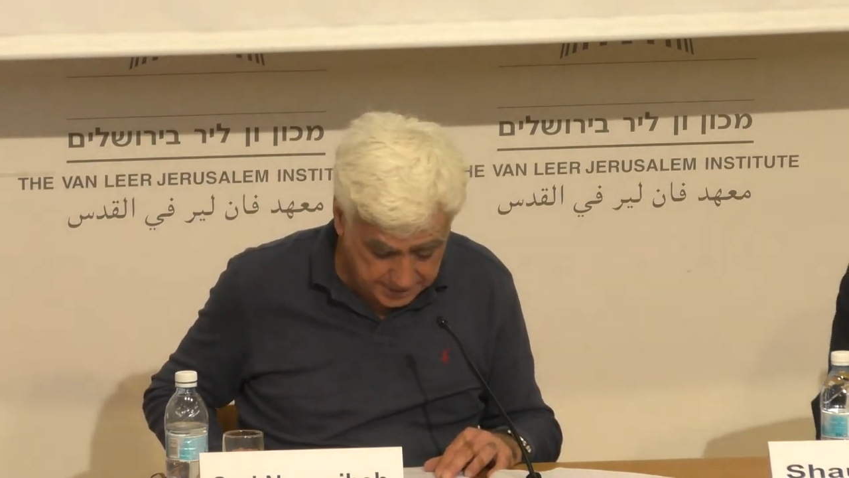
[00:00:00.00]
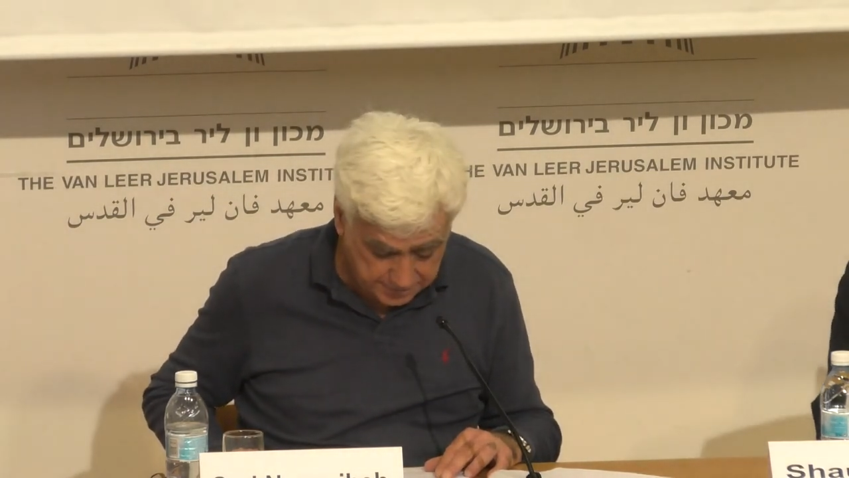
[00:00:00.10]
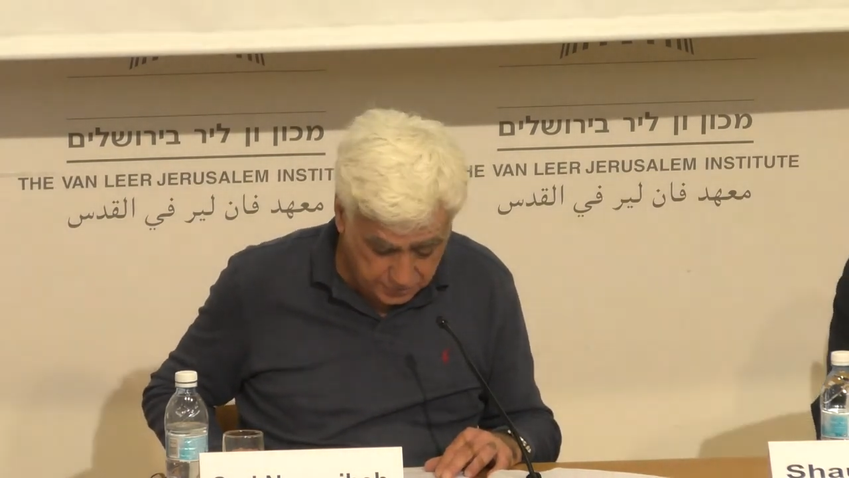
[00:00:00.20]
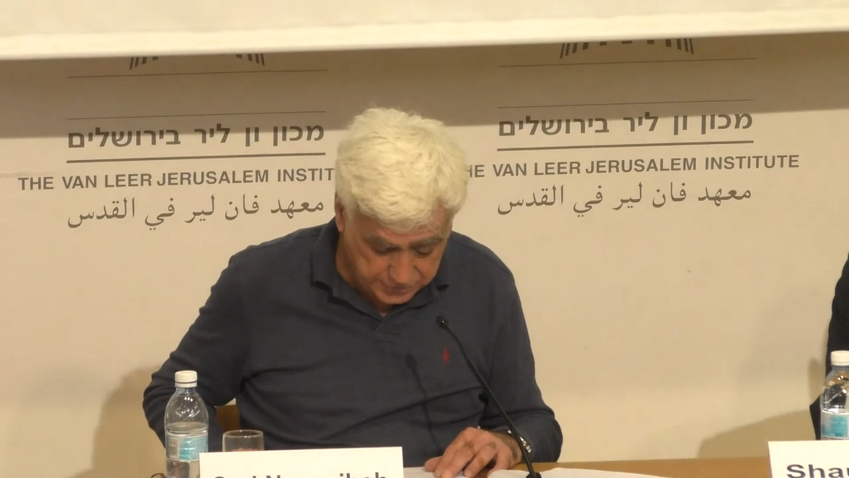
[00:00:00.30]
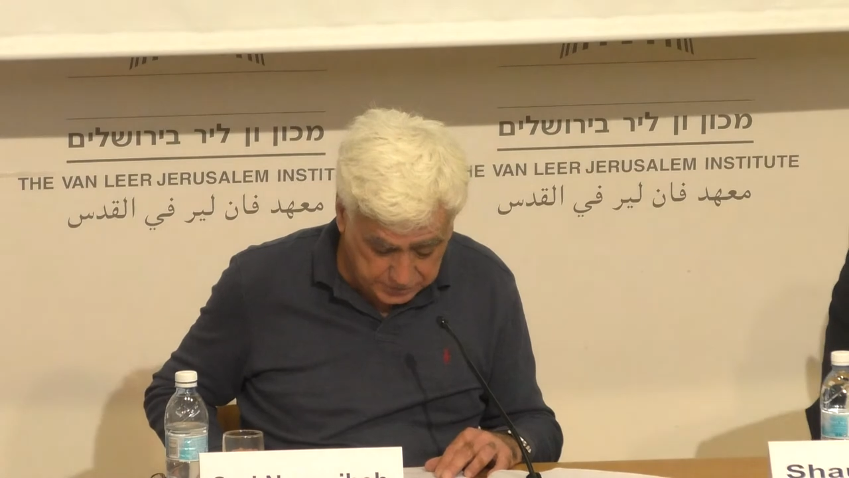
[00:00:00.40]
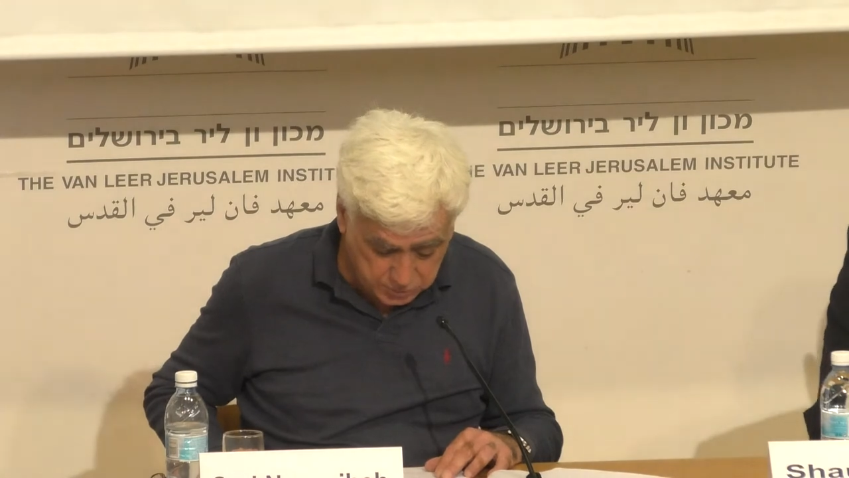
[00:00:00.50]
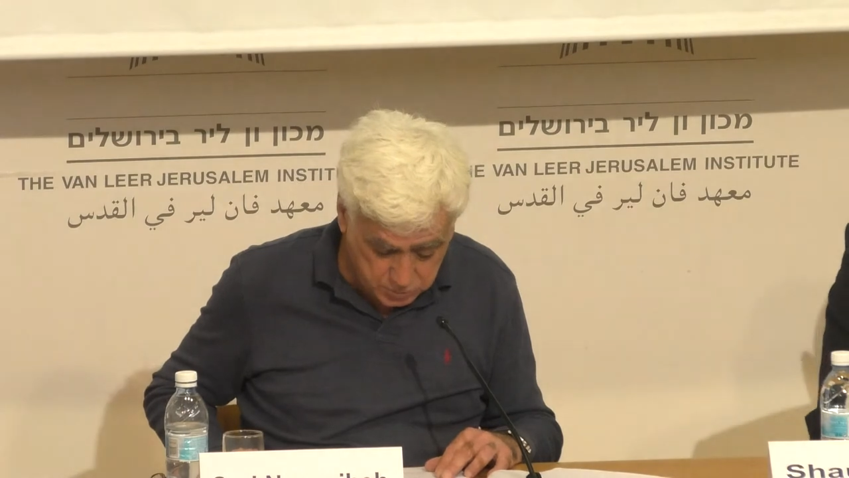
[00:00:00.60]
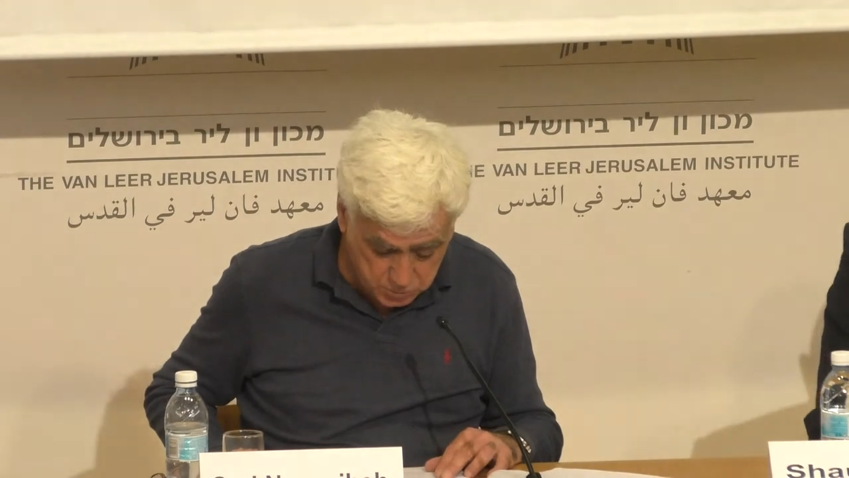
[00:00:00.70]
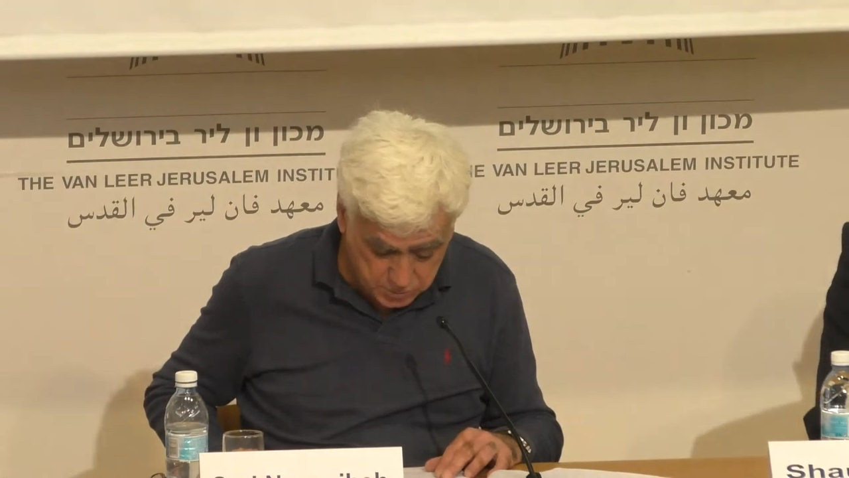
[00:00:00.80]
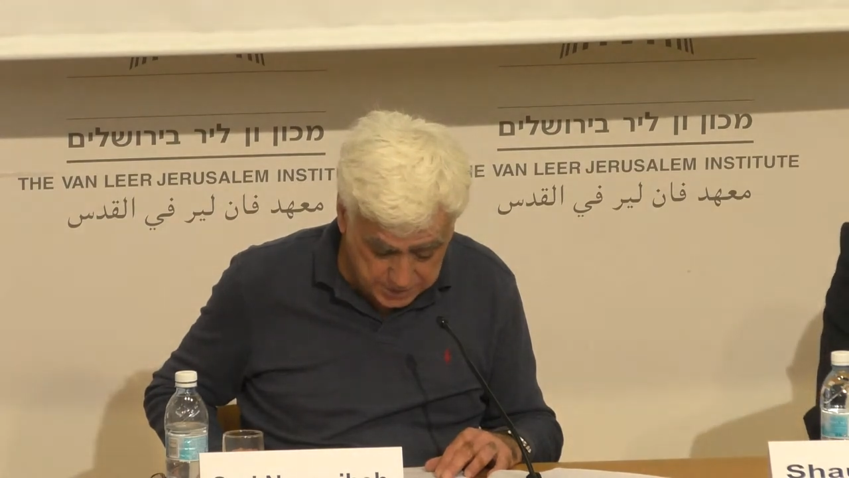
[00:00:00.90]
for the
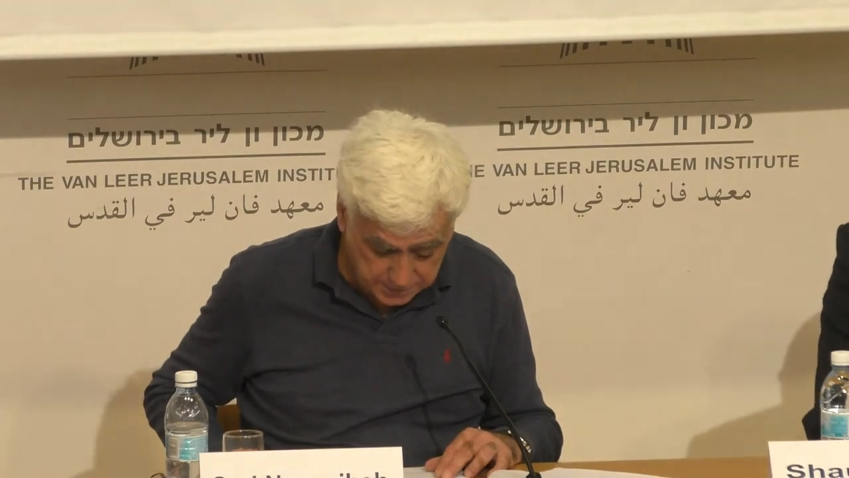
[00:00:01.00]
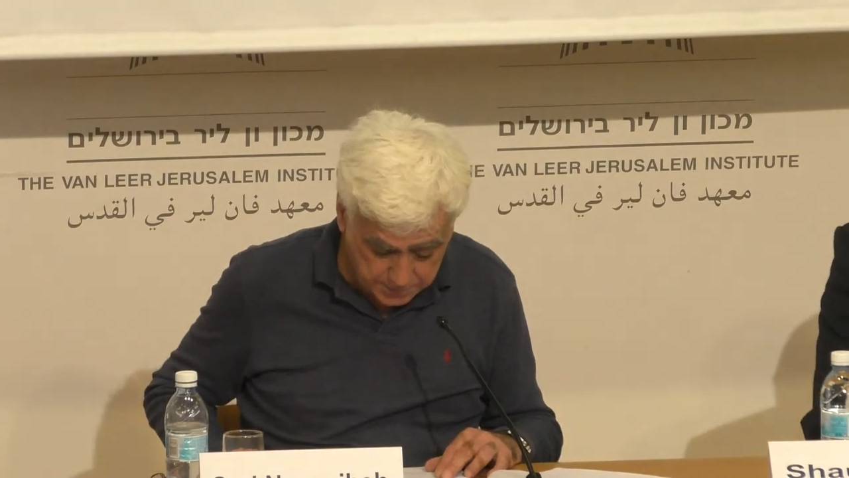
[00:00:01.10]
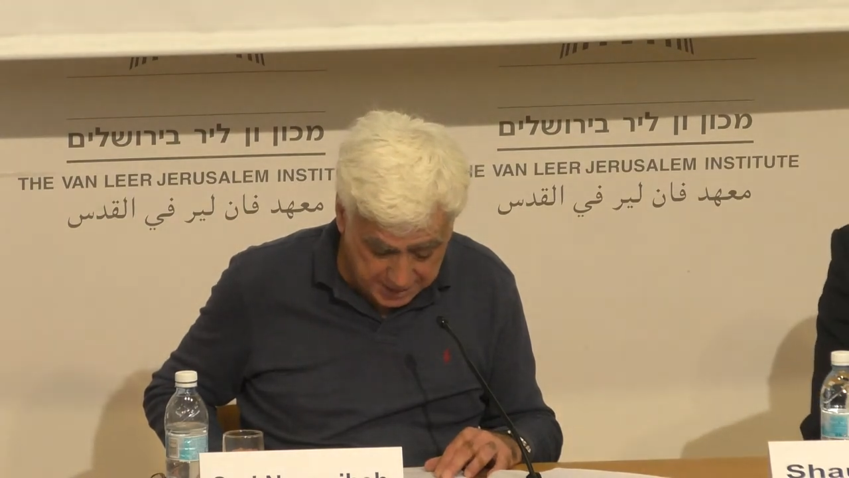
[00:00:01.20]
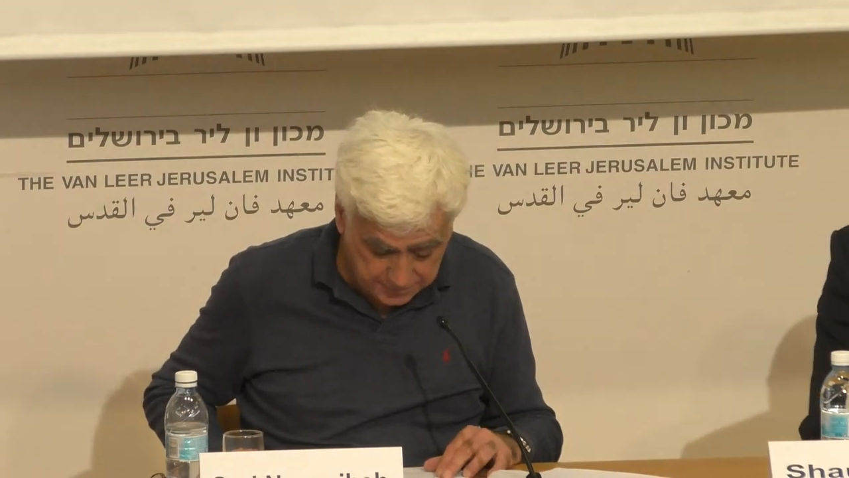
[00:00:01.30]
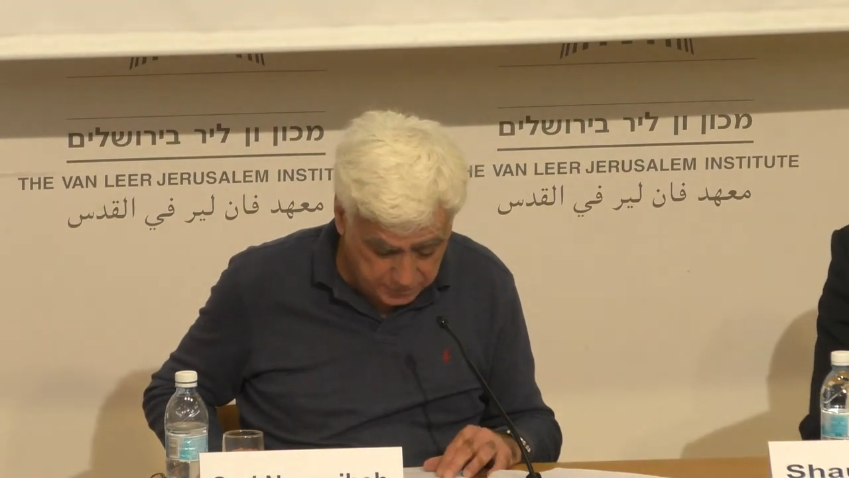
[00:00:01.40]
two that make